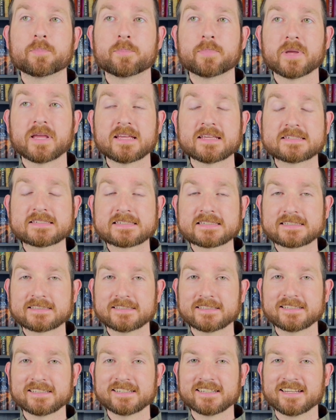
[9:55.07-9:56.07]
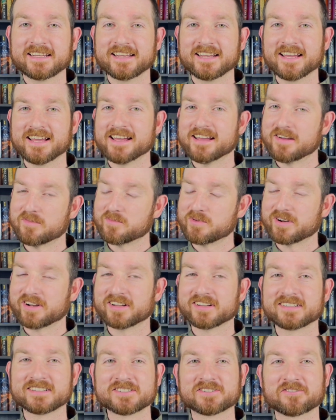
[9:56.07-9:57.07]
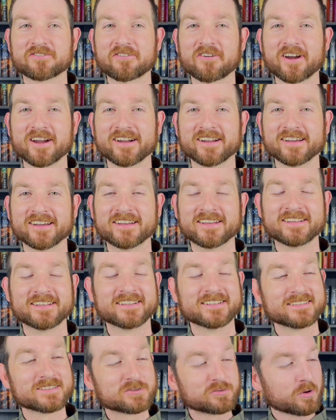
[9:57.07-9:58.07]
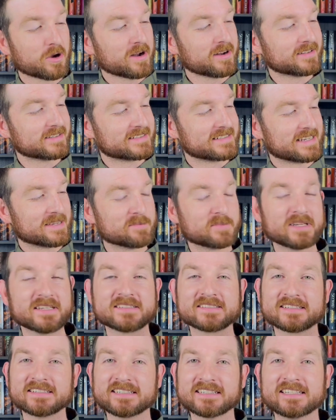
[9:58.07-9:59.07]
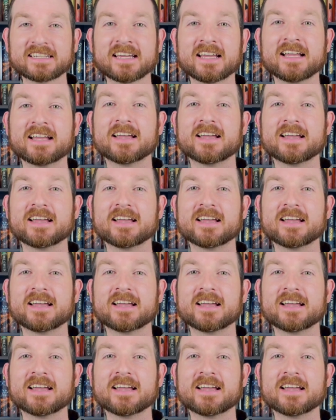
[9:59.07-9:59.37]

Basically, I'm gonna try to say basically,